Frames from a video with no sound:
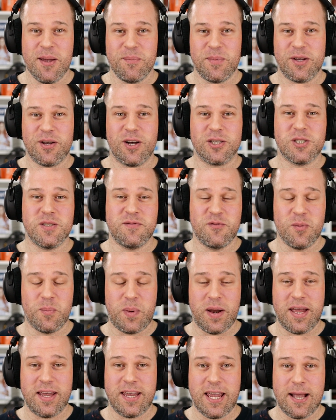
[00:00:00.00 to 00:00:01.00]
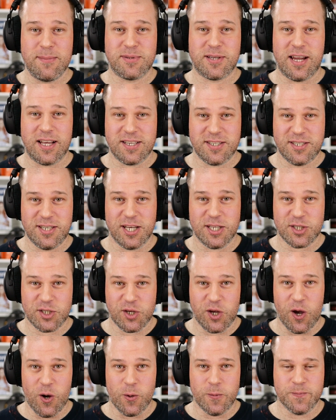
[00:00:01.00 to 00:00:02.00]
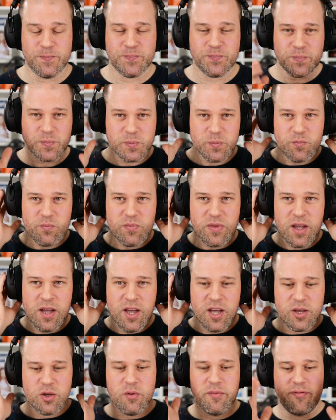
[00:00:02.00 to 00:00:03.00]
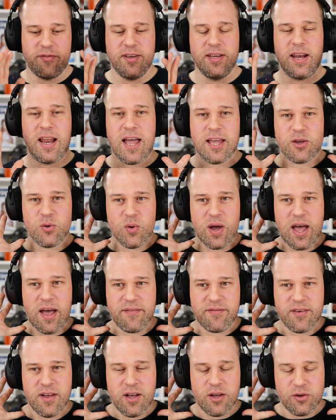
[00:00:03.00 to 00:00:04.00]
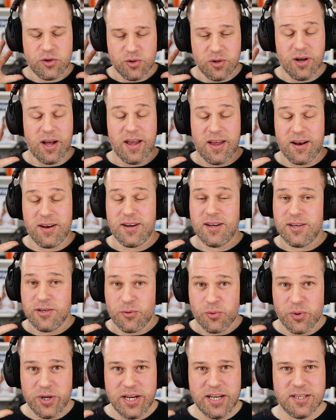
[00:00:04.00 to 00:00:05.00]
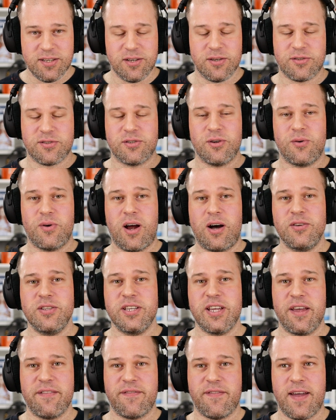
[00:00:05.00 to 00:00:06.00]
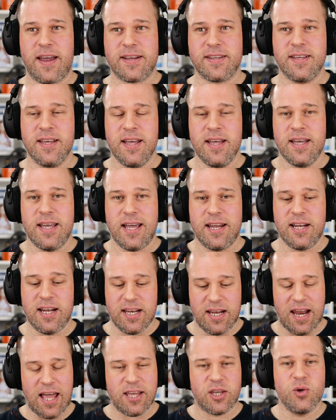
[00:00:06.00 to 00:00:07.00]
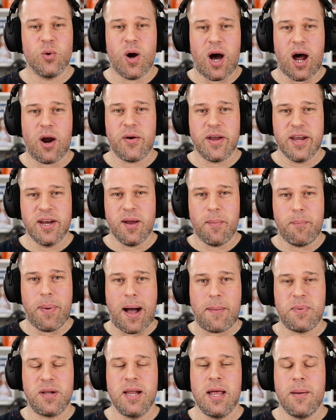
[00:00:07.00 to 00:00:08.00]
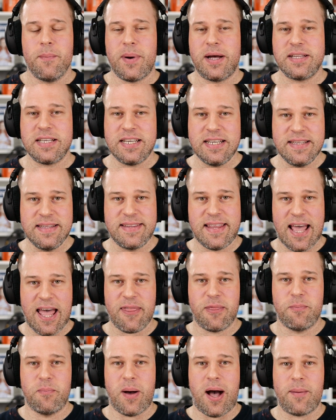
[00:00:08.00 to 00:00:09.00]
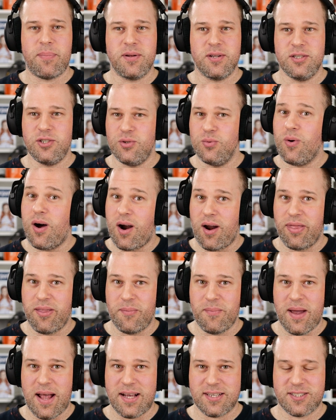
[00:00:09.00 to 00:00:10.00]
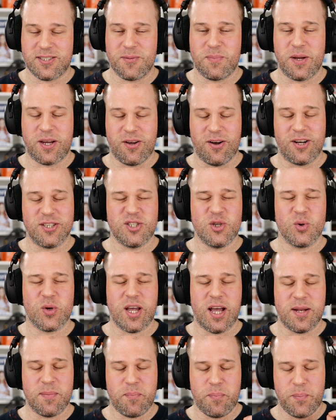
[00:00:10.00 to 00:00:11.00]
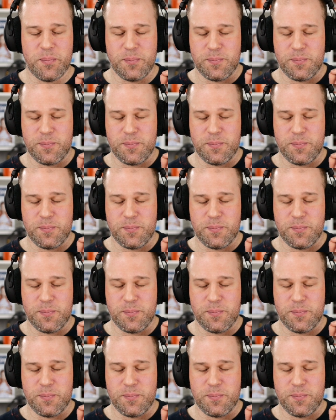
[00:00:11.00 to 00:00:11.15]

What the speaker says: Because if you play games like CSGO, you feel like you have really a surrounding effect and like you are in a bubble, but in that bubble you are the master, because you can